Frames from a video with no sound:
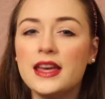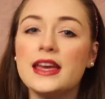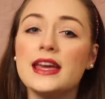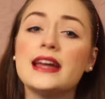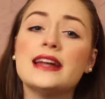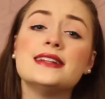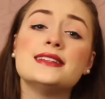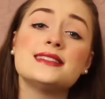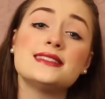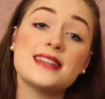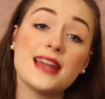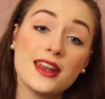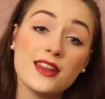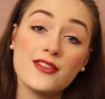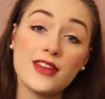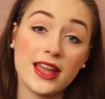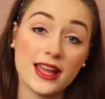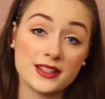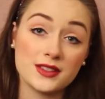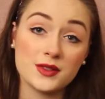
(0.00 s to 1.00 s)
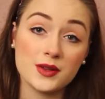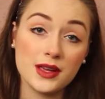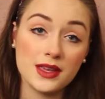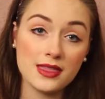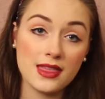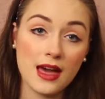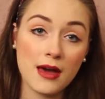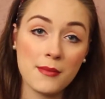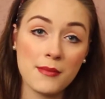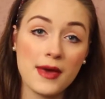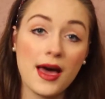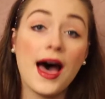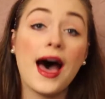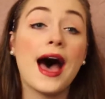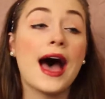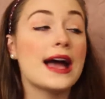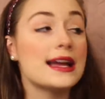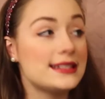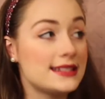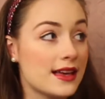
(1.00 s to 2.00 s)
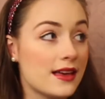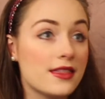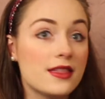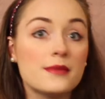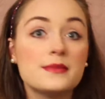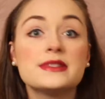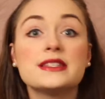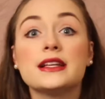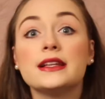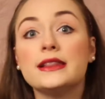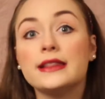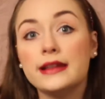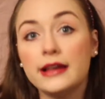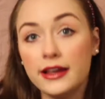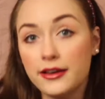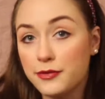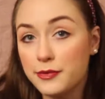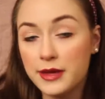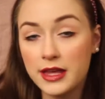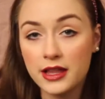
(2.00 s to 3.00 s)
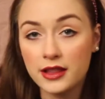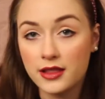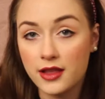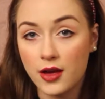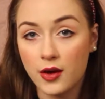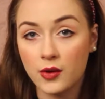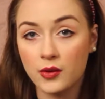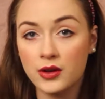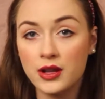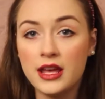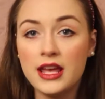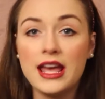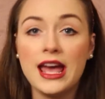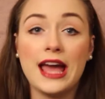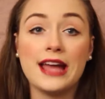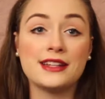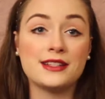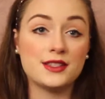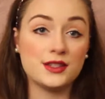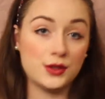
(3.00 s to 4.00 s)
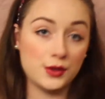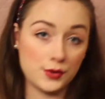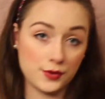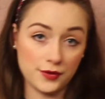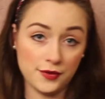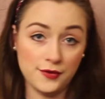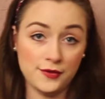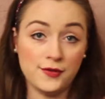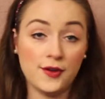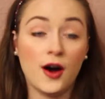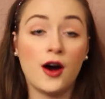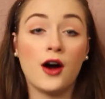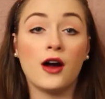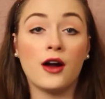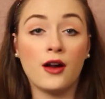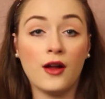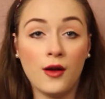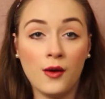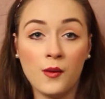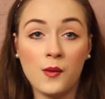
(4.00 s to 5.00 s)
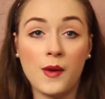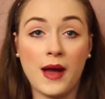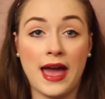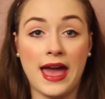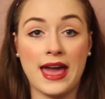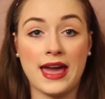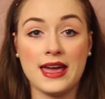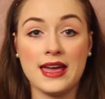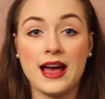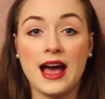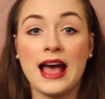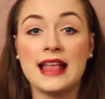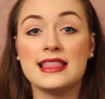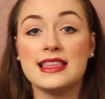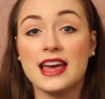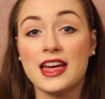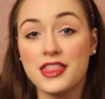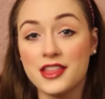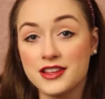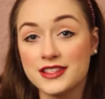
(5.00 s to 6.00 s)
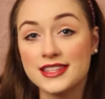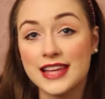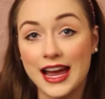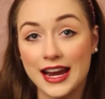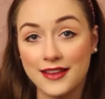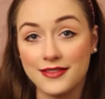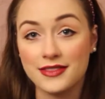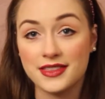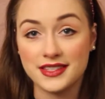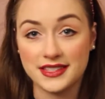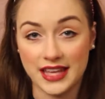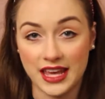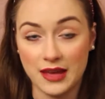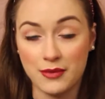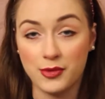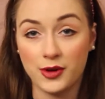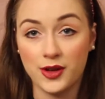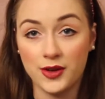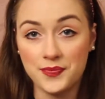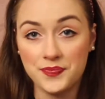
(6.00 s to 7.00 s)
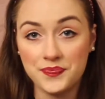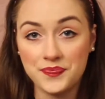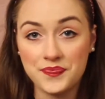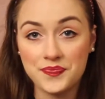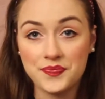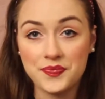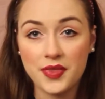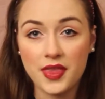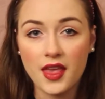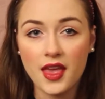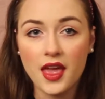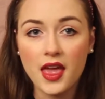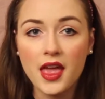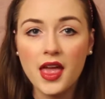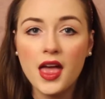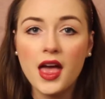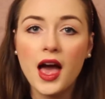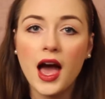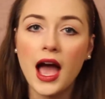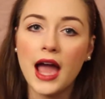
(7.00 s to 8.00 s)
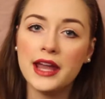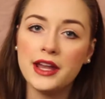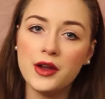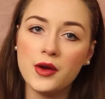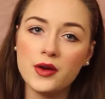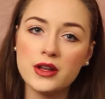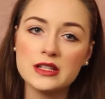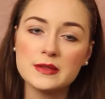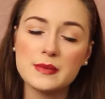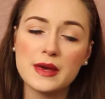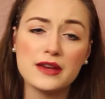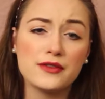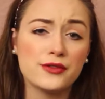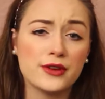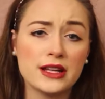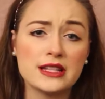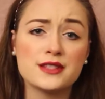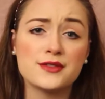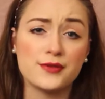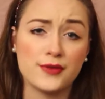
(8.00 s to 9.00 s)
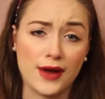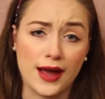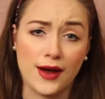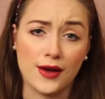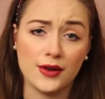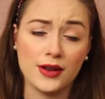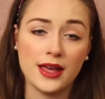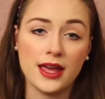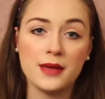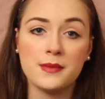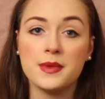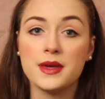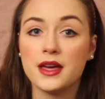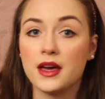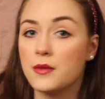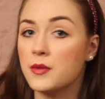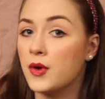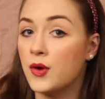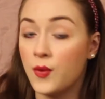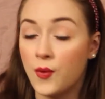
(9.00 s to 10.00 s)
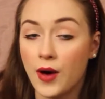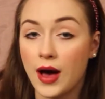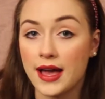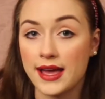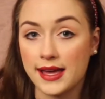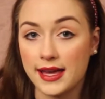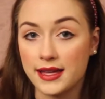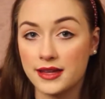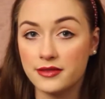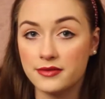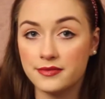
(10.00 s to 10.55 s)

Instead of answering them, I tell them to leave me alone and scoot far away at the other side of the table. I notice my friends frown and become quiet.